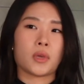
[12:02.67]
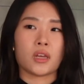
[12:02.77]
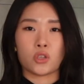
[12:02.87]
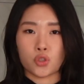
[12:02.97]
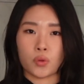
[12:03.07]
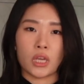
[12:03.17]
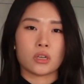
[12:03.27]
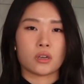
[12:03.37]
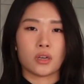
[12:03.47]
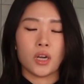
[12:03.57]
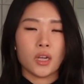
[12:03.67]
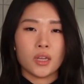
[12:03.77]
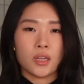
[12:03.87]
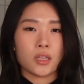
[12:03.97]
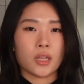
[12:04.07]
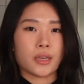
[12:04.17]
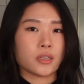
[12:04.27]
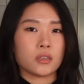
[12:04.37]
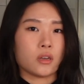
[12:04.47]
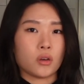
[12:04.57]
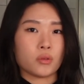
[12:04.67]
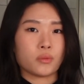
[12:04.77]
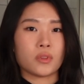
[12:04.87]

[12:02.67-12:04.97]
get a trainer. Like no,